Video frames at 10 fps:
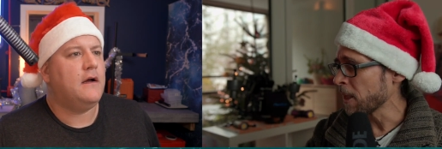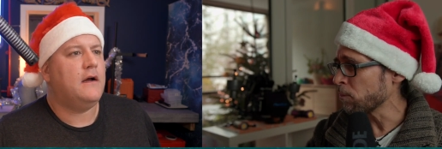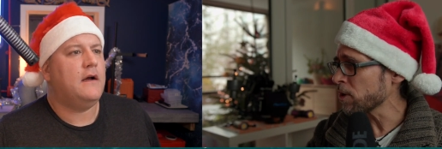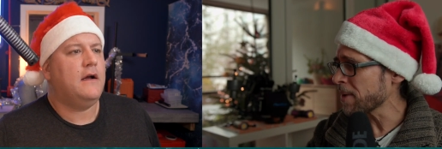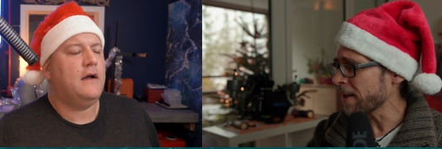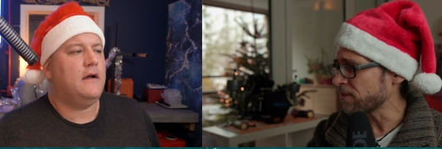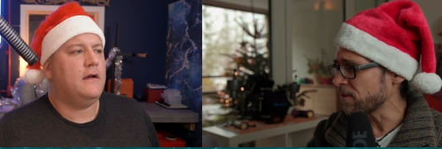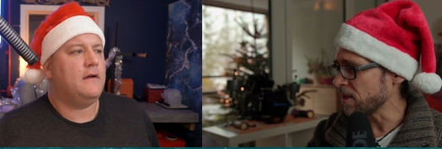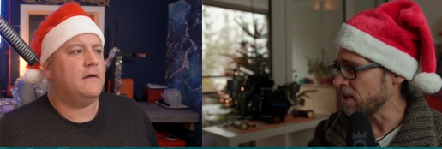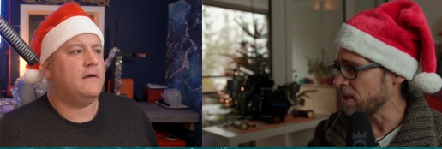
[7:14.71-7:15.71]
Speaker 1: What about
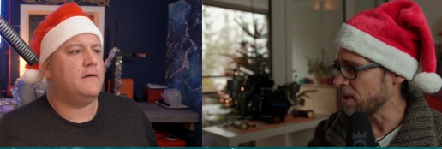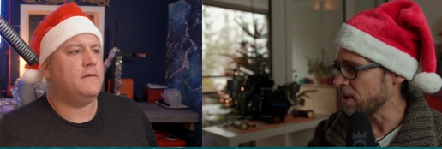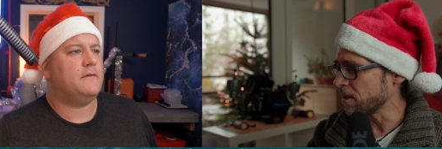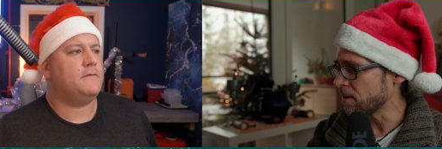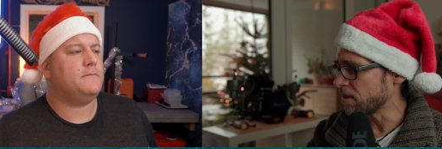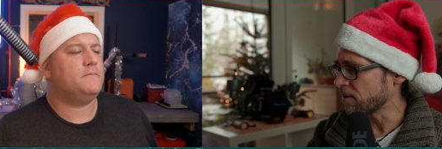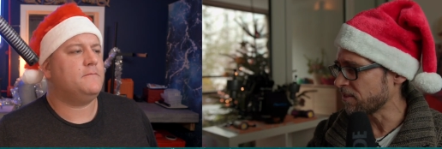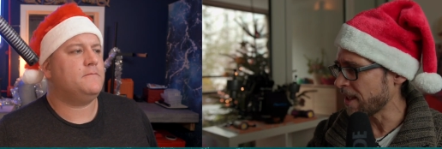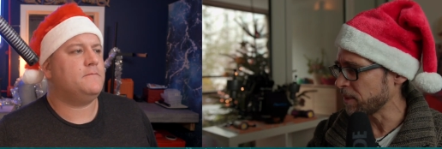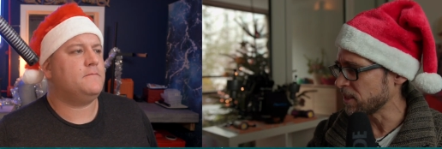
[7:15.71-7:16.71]
the the
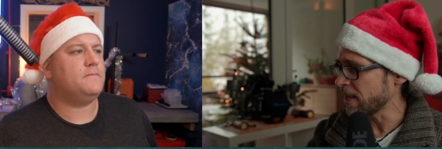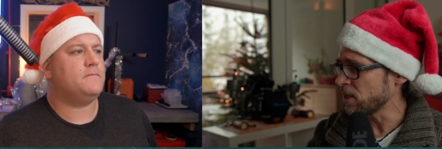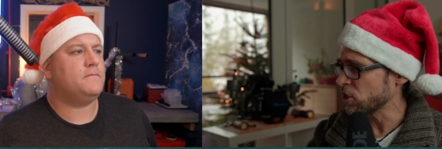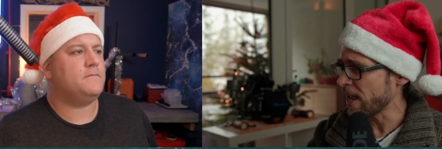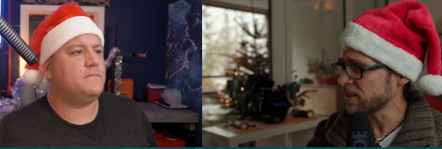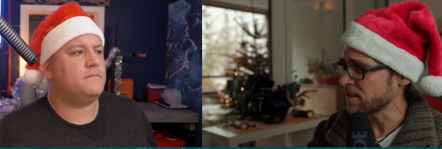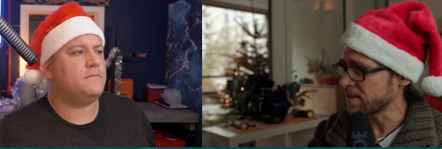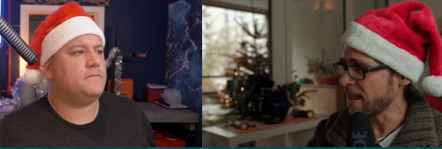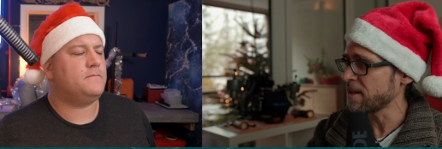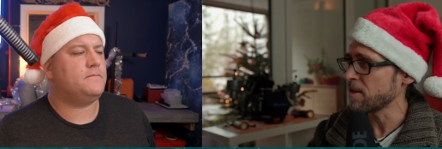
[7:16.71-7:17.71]
stabilization?
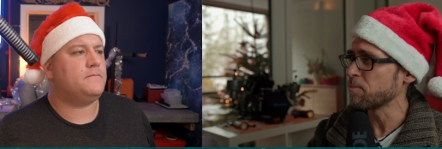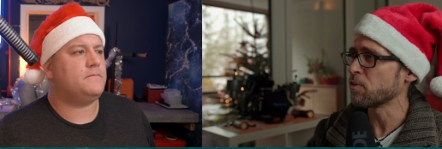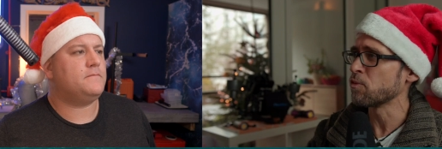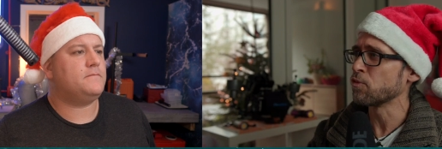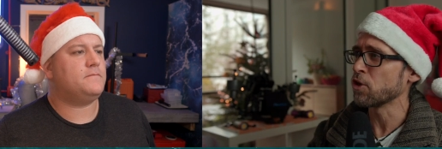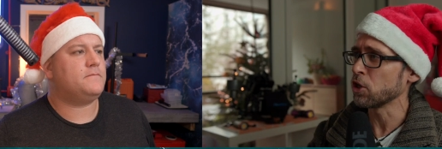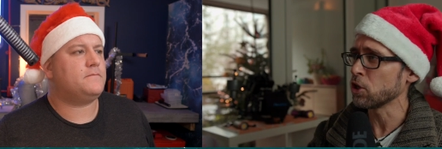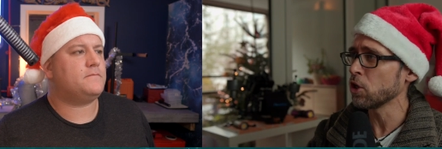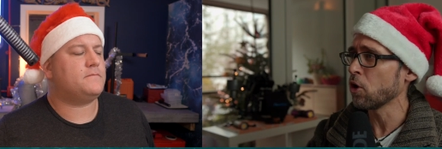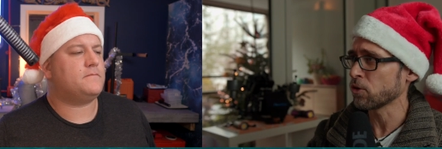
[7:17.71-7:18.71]
Hasn't that improved a
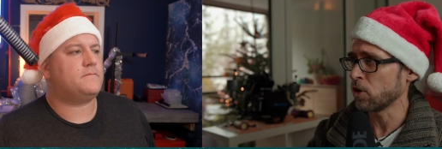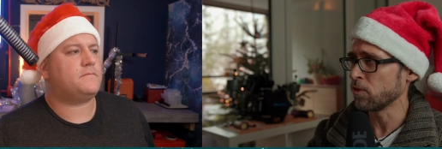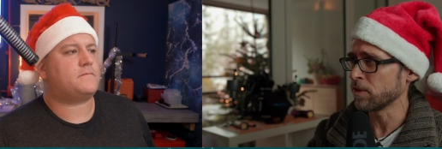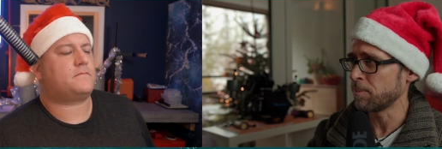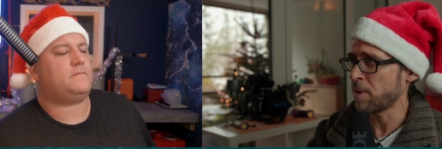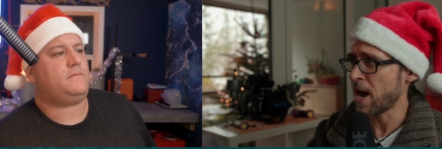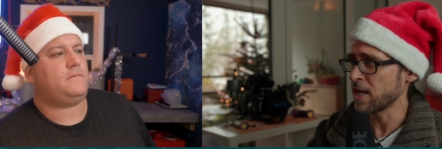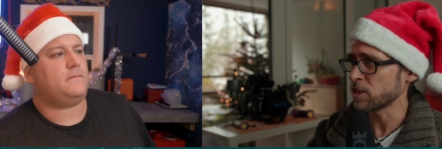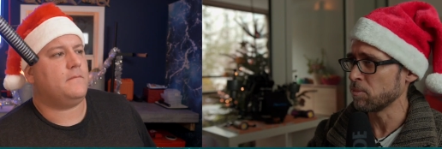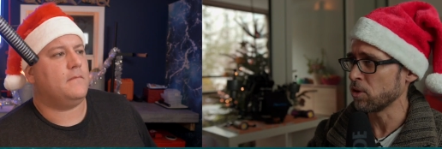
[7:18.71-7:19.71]
lot over the
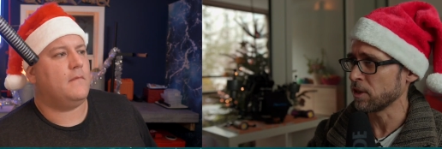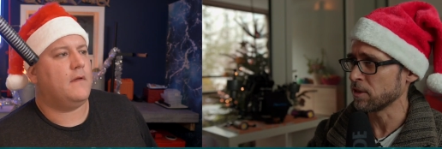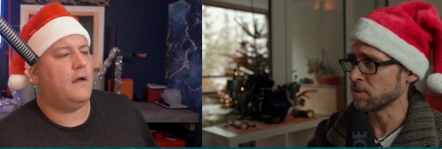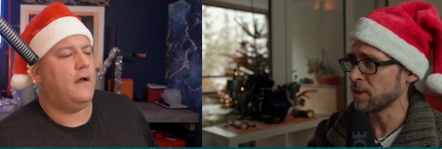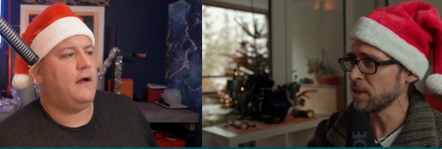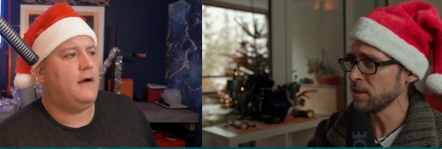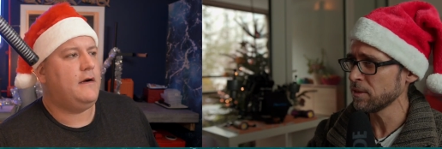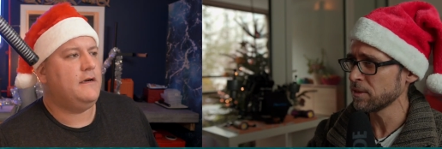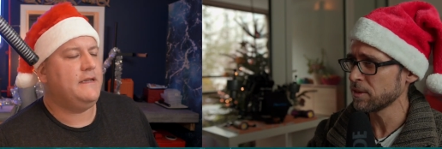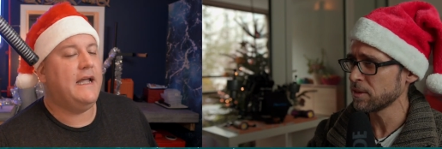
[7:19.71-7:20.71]
past model as well?
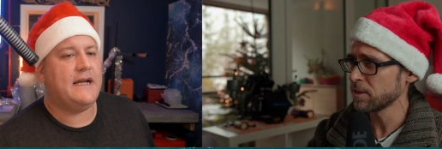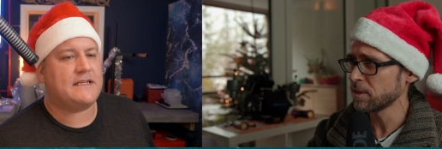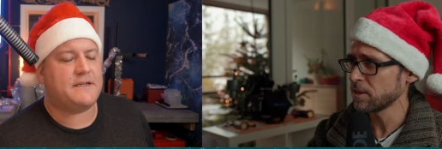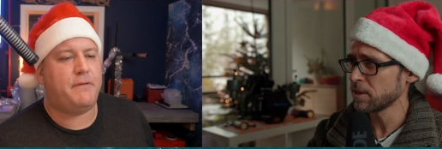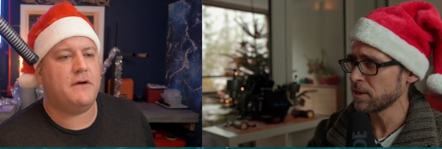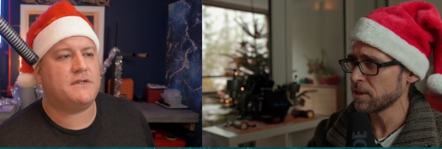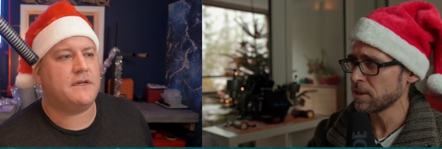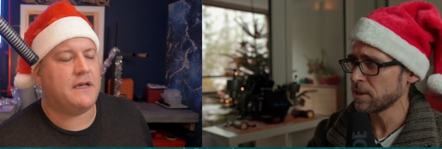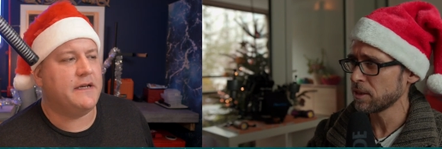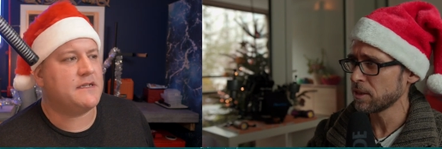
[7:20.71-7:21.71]
Speaker 2: Yeah,
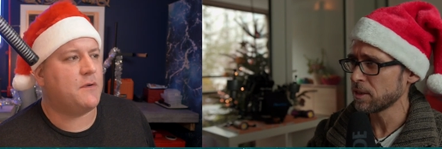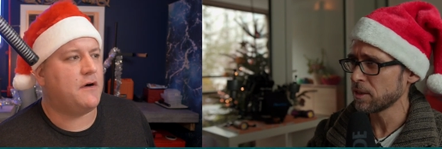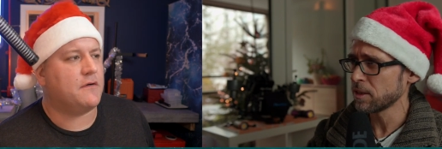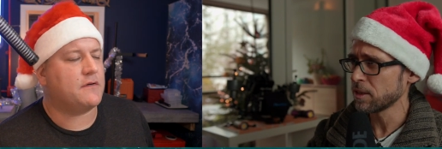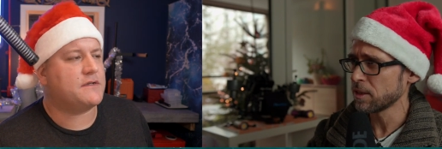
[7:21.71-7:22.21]
supposedly as well.